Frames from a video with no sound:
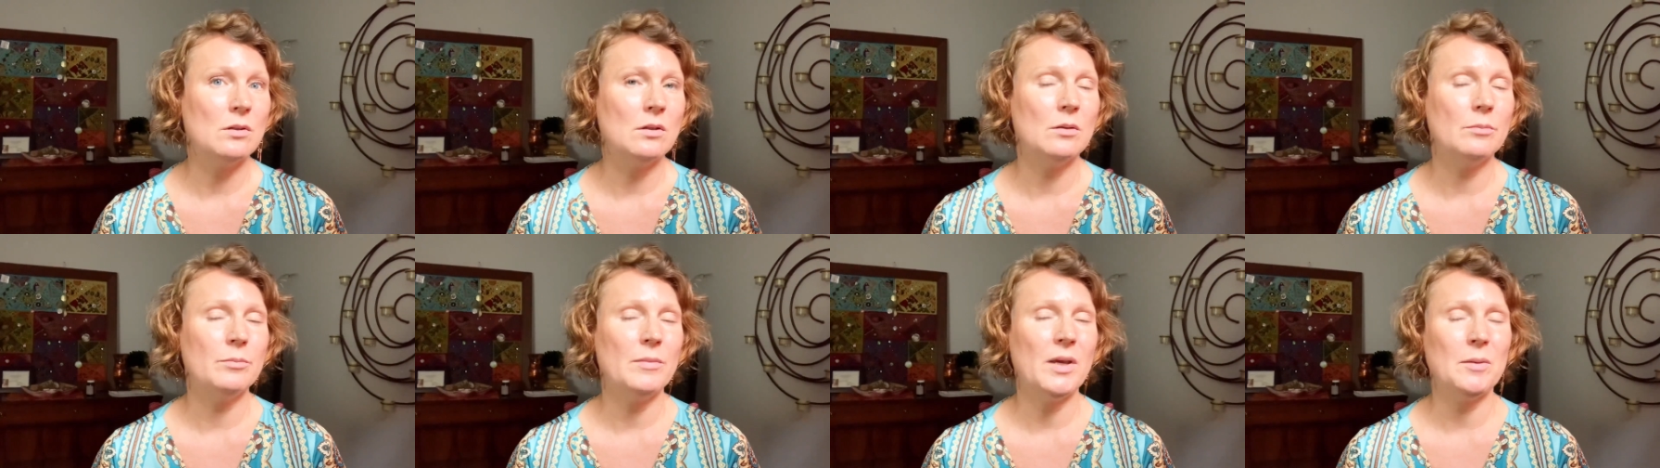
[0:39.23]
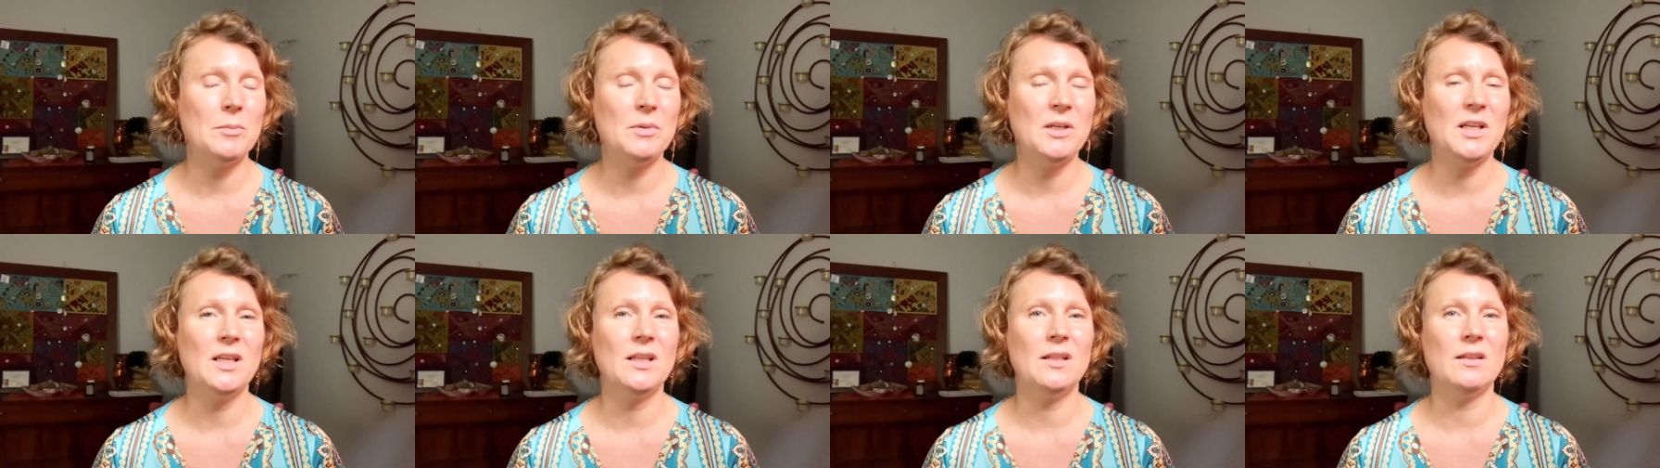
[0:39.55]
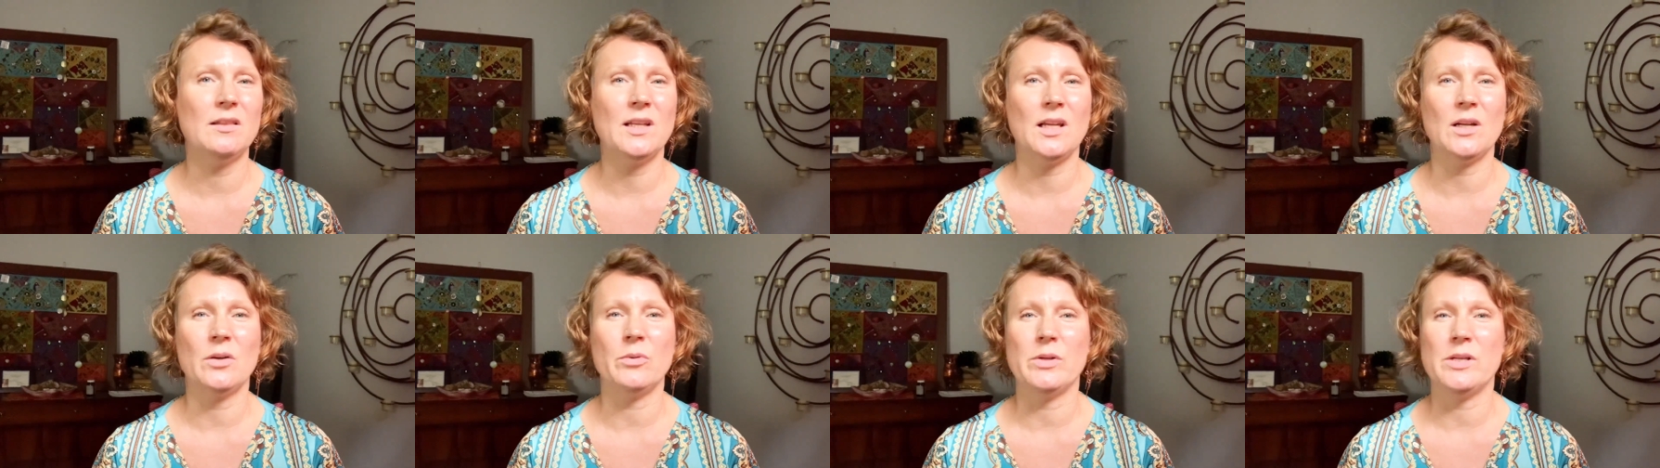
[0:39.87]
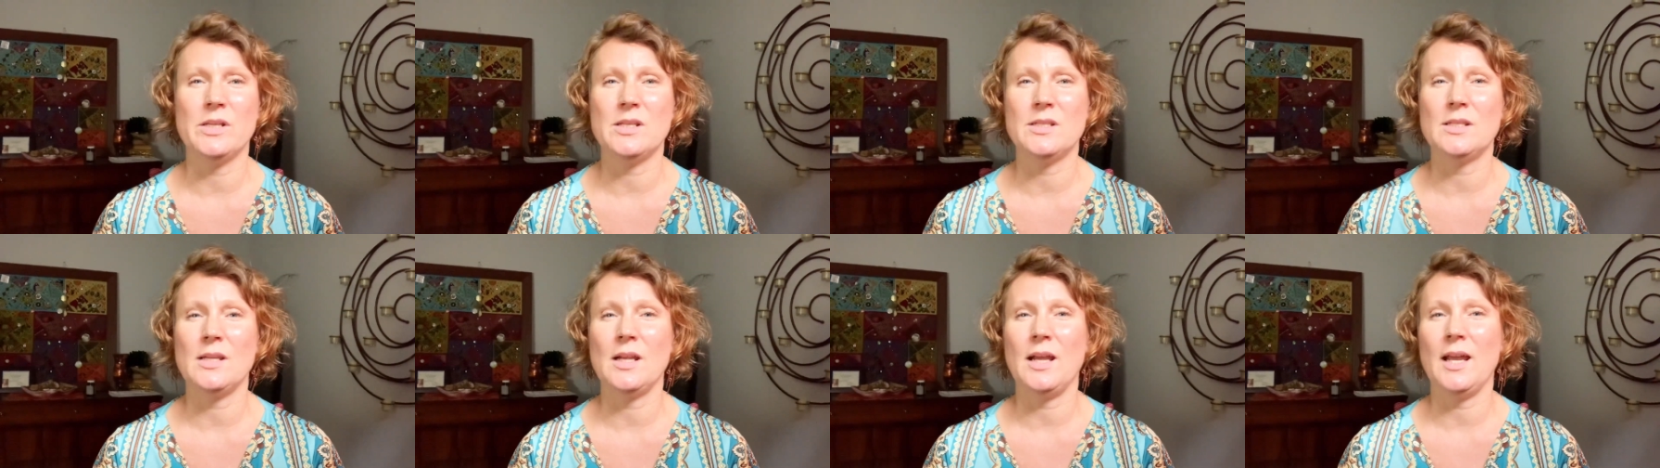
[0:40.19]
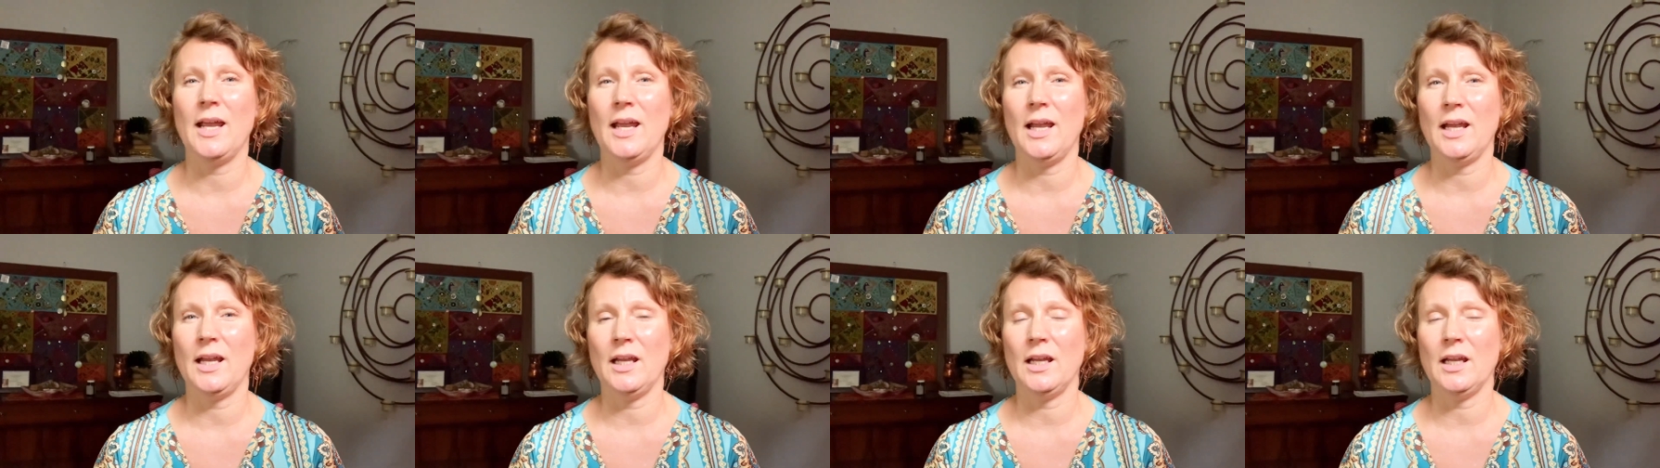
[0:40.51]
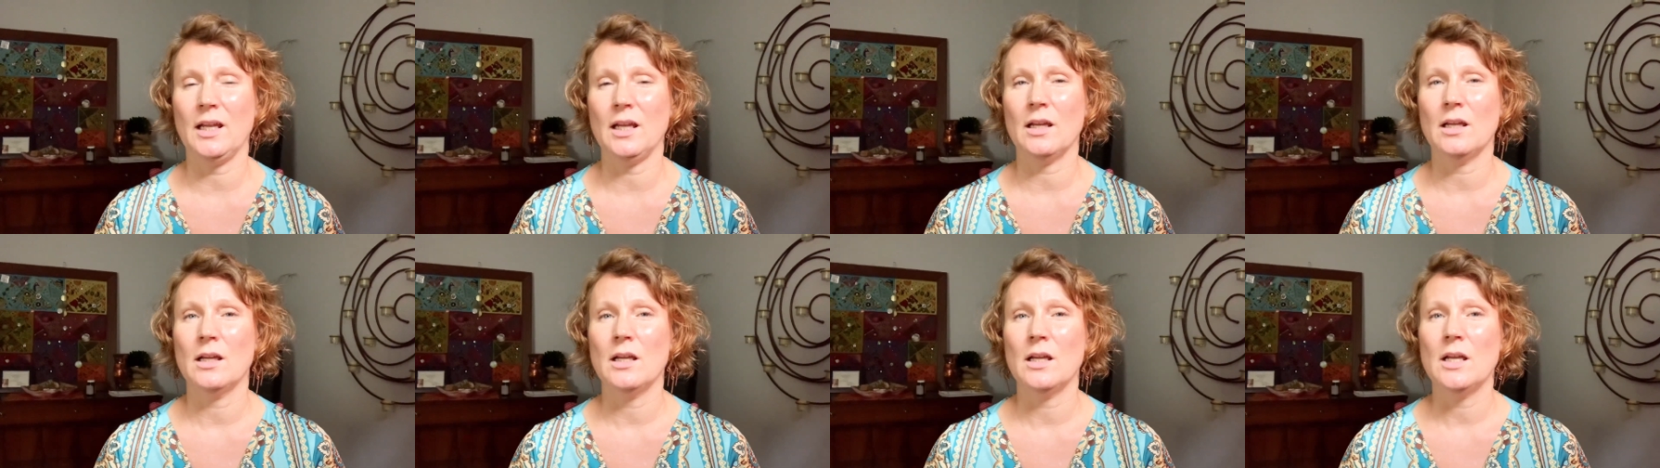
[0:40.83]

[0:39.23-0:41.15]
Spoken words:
Maybe there was a